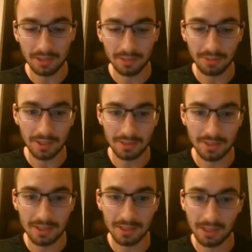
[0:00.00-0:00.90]

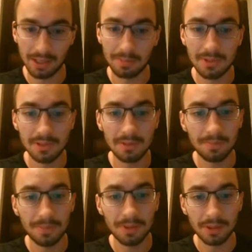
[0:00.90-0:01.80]
velocity times
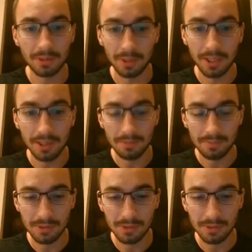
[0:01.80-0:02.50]
the weight,